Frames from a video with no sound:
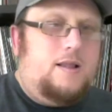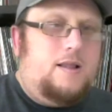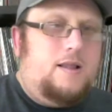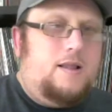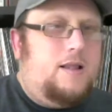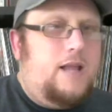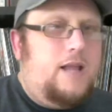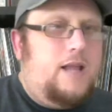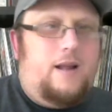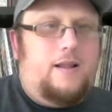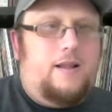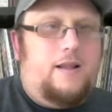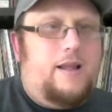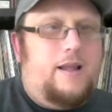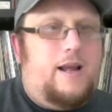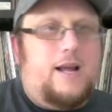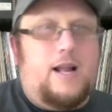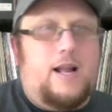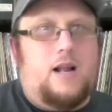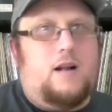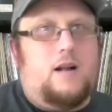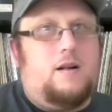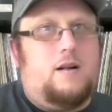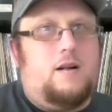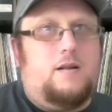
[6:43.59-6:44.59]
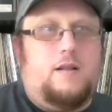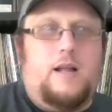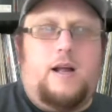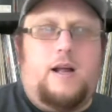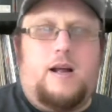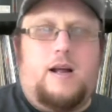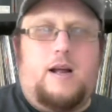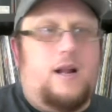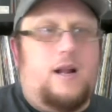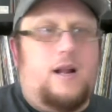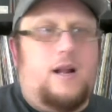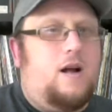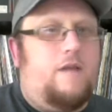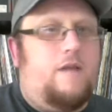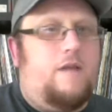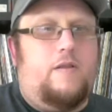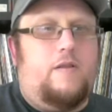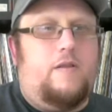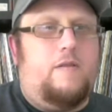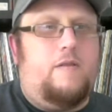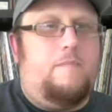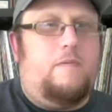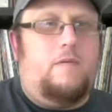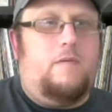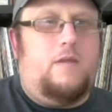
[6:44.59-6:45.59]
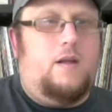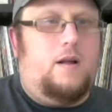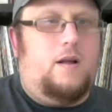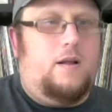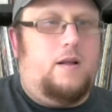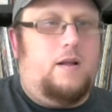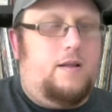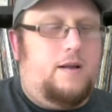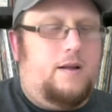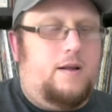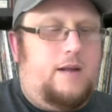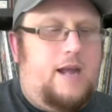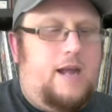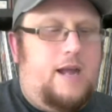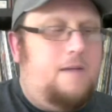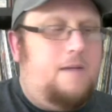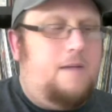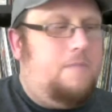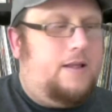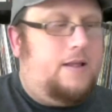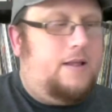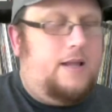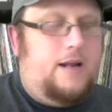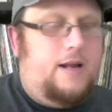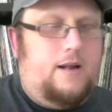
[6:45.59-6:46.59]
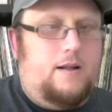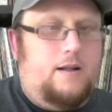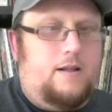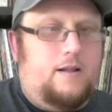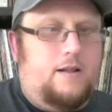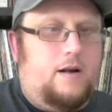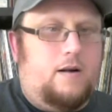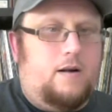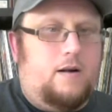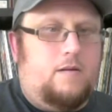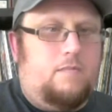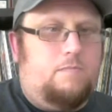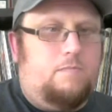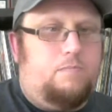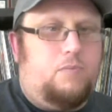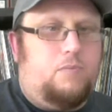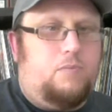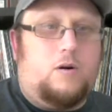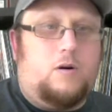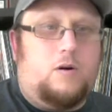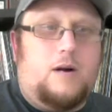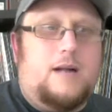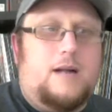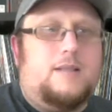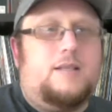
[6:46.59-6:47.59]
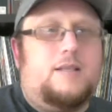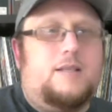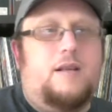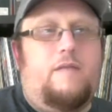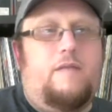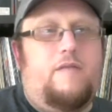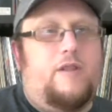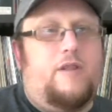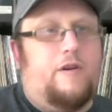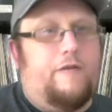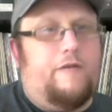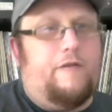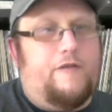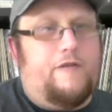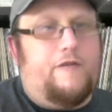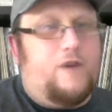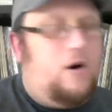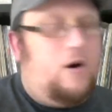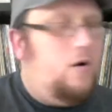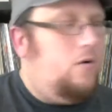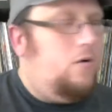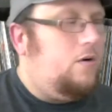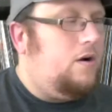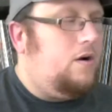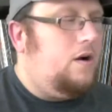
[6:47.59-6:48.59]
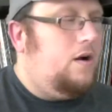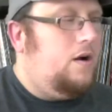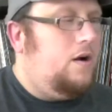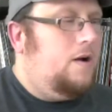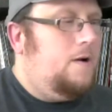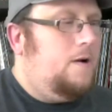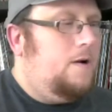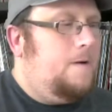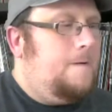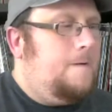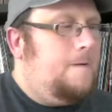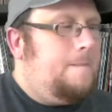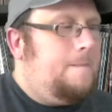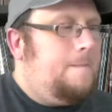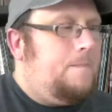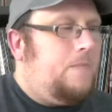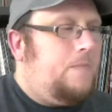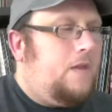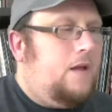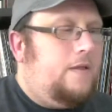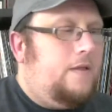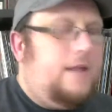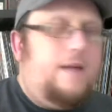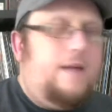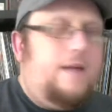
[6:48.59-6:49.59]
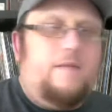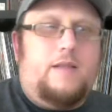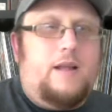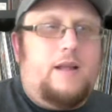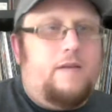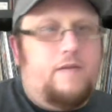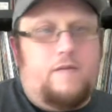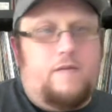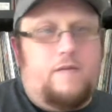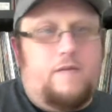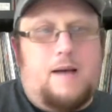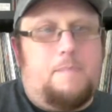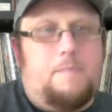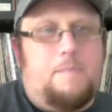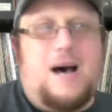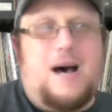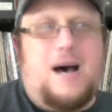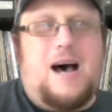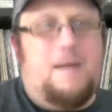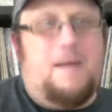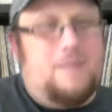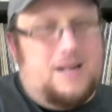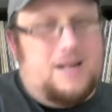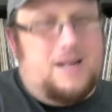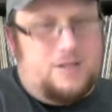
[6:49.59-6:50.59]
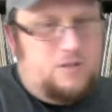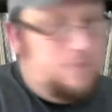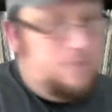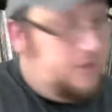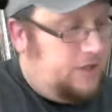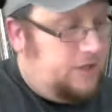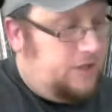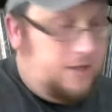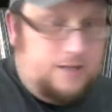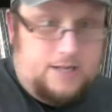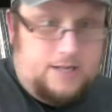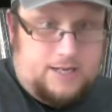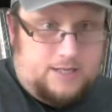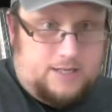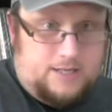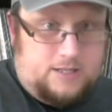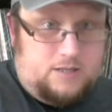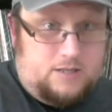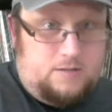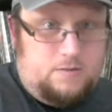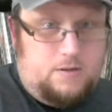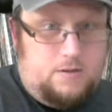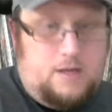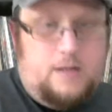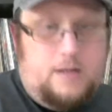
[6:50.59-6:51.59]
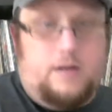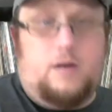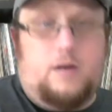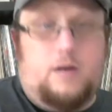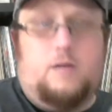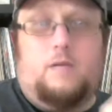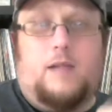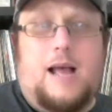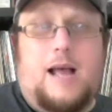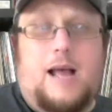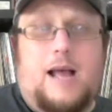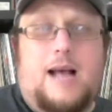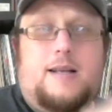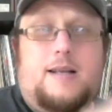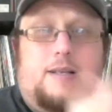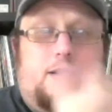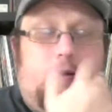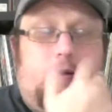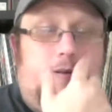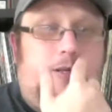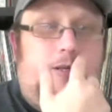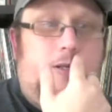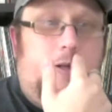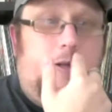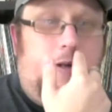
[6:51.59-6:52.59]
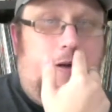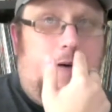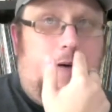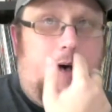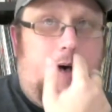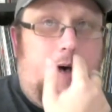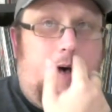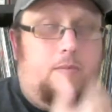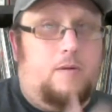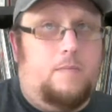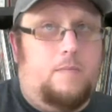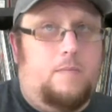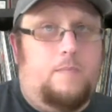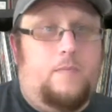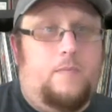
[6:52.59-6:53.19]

They kind of cover the gambit. They're progressive, they're folk. They even got pop, not so much on this, on their last studio album.